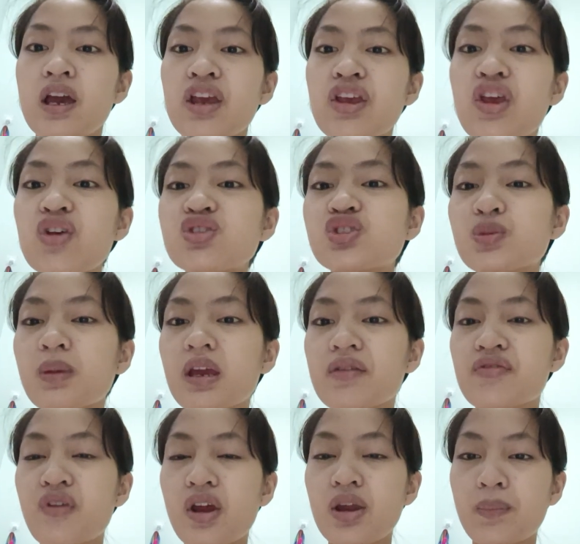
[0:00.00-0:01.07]
He used to be
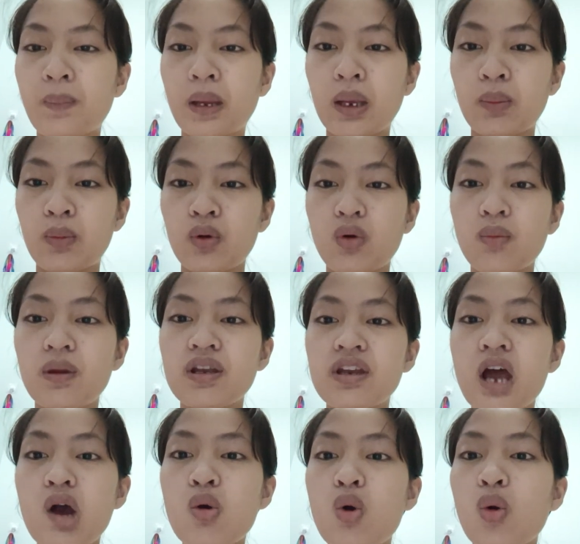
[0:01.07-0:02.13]
afraid of people, but
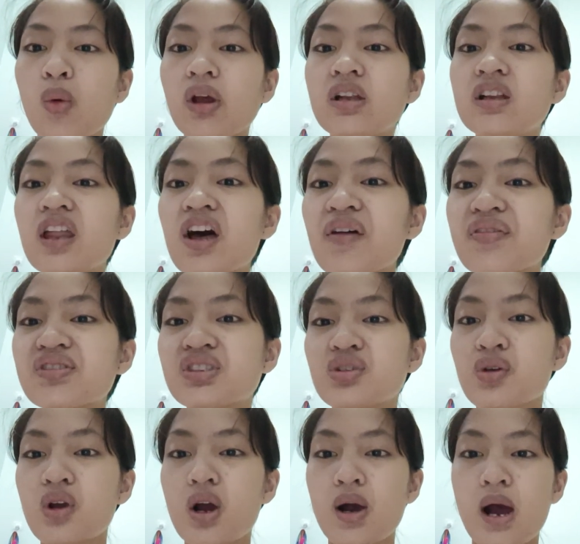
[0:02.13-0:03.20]
now Owen loves to
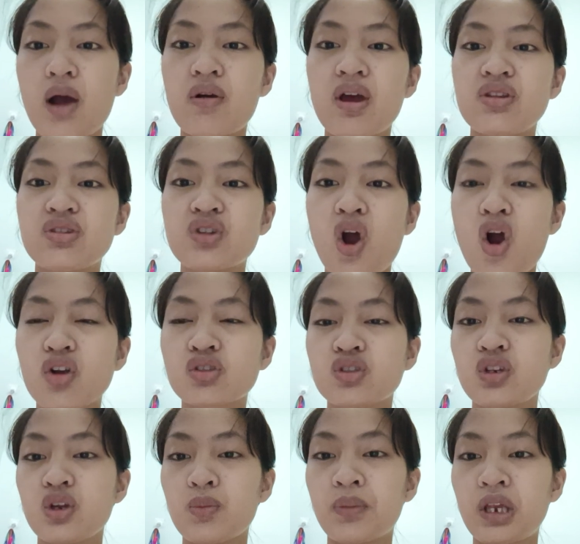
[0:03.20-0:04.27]
go out and talk to
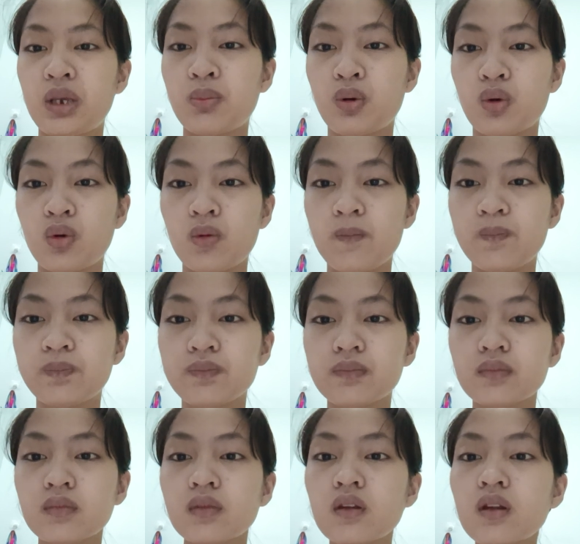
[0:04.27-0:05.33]
new people.
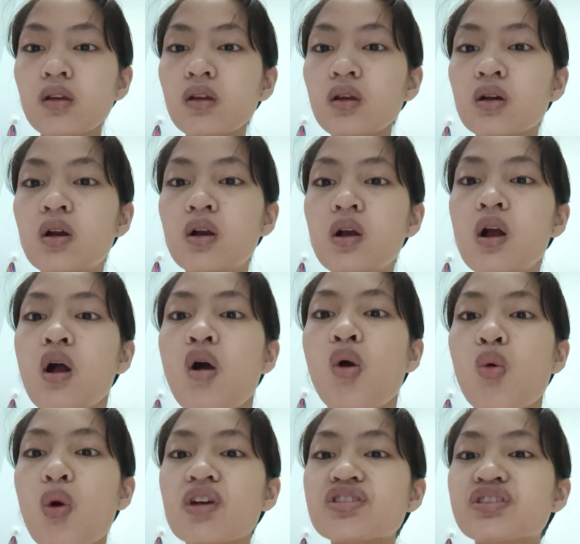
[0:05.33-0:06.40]

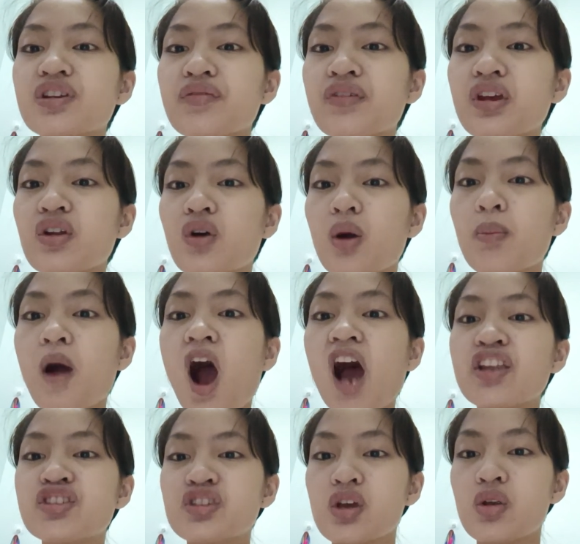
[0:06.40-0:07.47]
Watch the video of
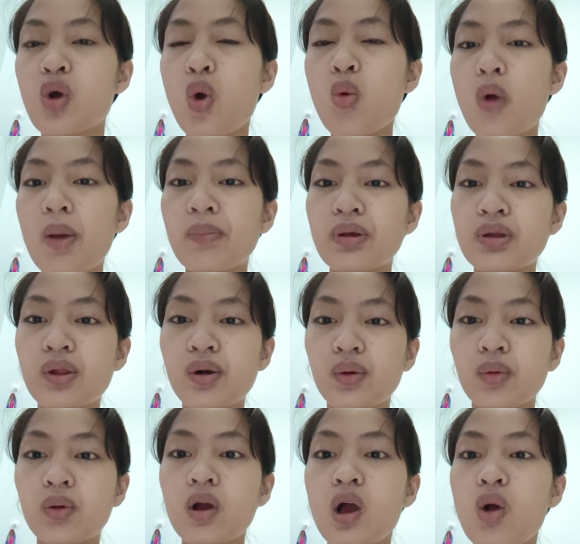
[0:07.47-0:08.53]
Haji and Owen
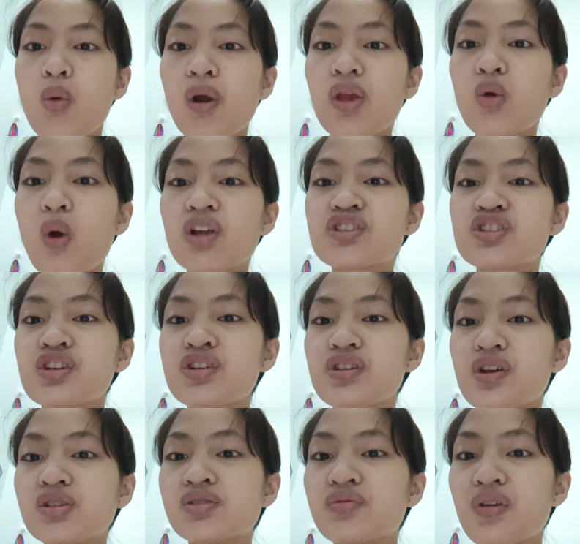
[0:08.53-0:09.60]
below. When you're watching
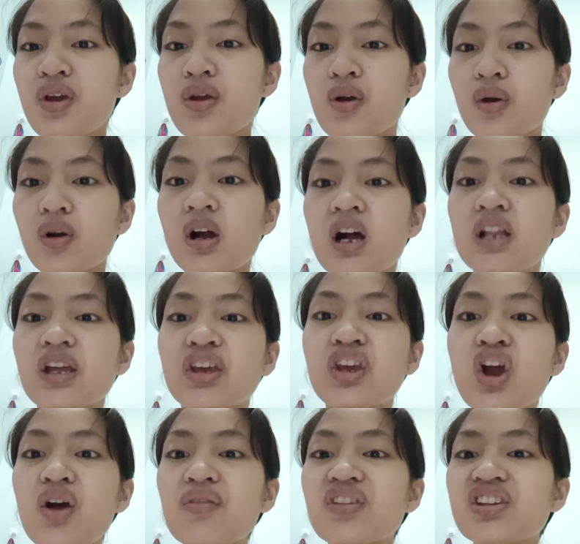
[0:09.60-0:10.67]
this video, the
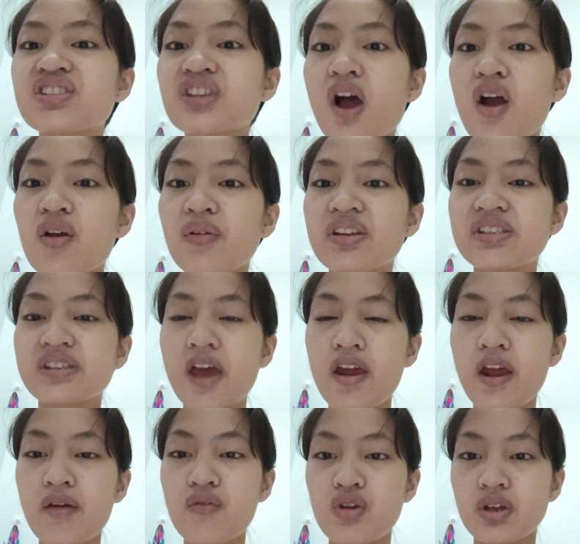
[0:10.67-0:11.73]
girl of desire
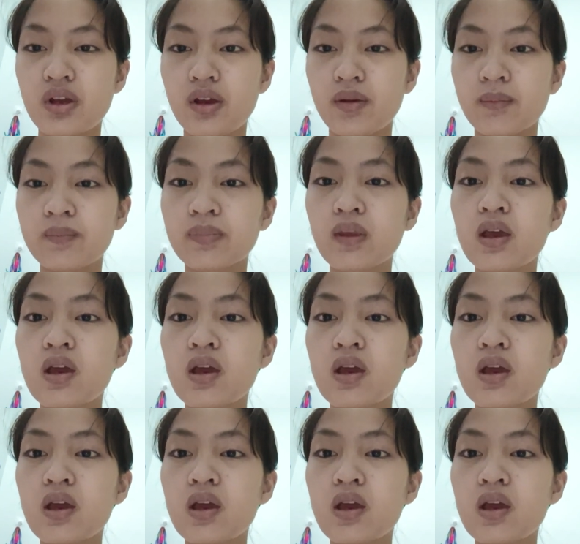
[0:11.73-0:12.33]
understands everything.